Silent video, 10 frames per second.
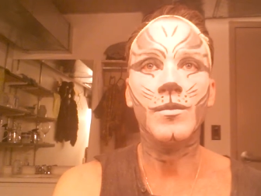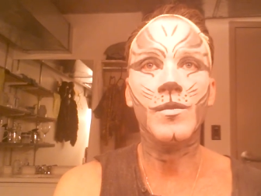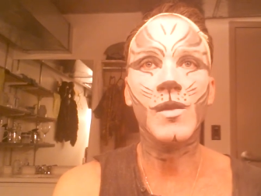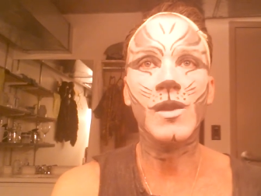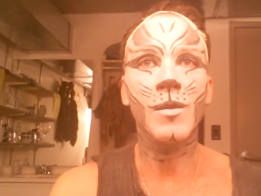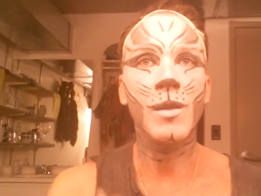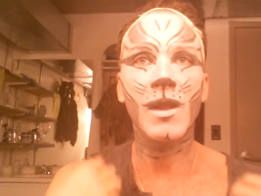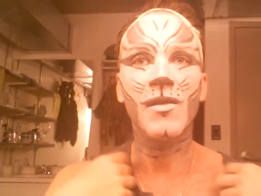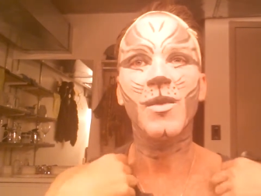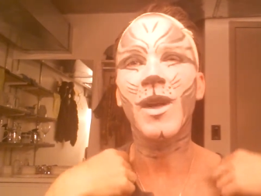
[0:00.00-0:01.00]
Some people
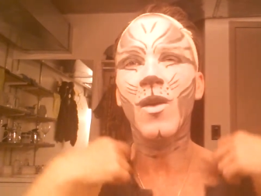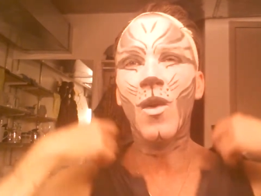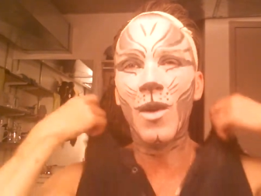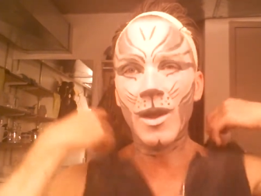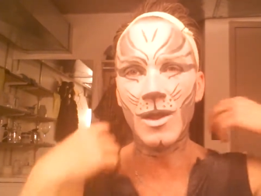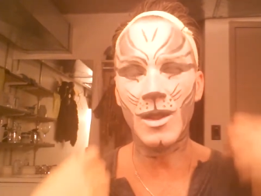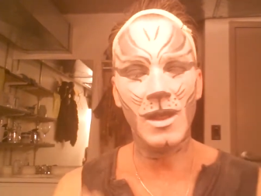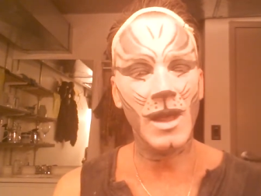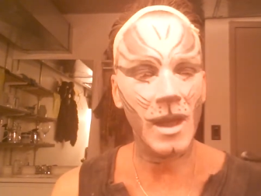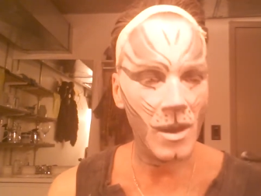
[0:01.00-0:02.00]
have bright orange and
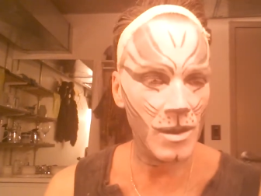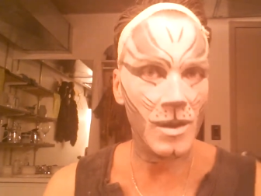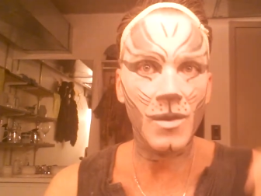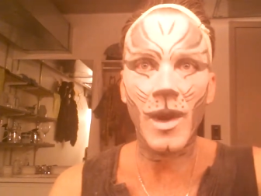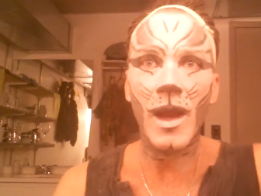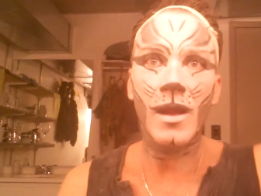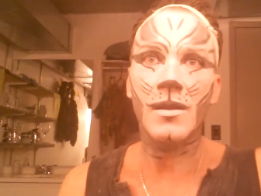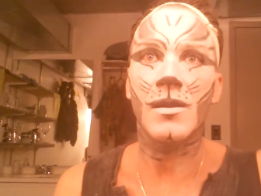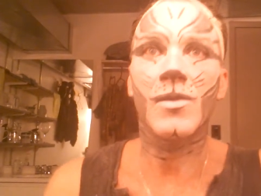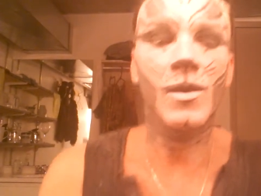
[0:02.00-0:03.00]
yellows and reds.
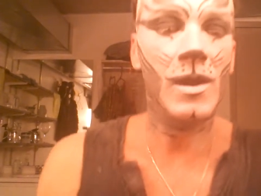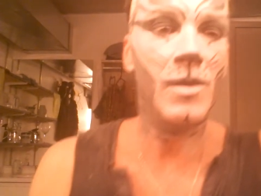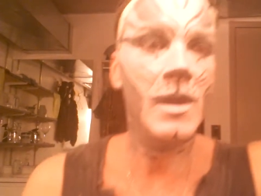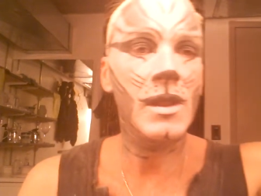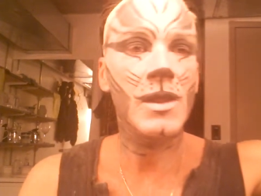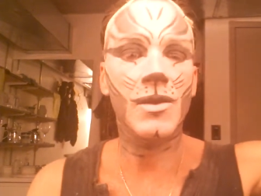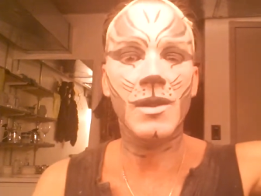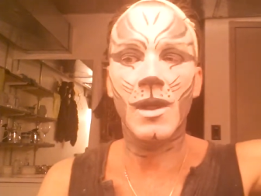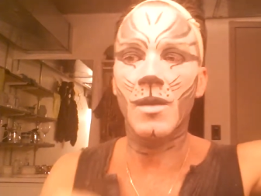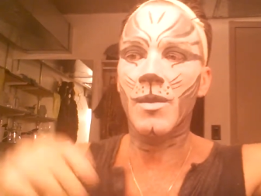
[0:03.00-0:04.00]
It's really, really
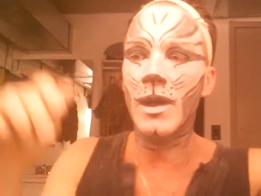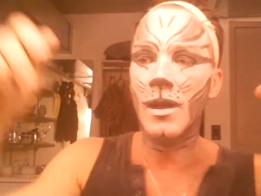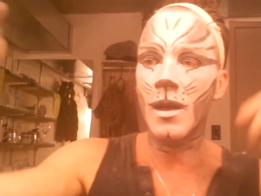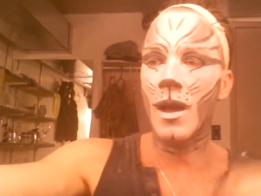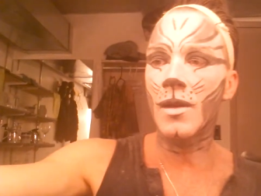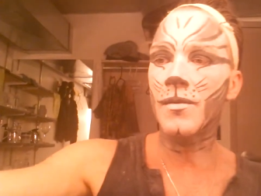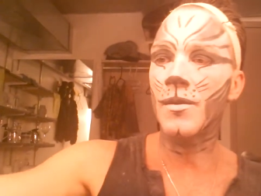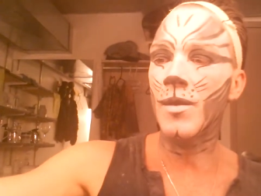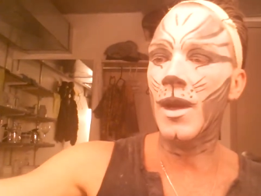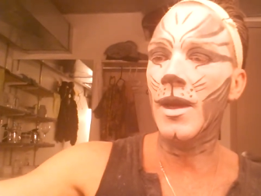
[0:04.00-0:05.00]
interesting, but not for
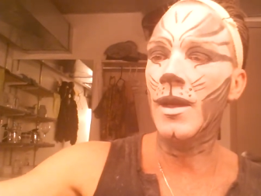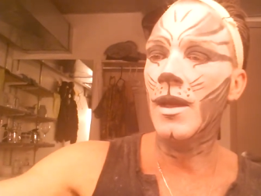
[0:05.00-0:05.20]
my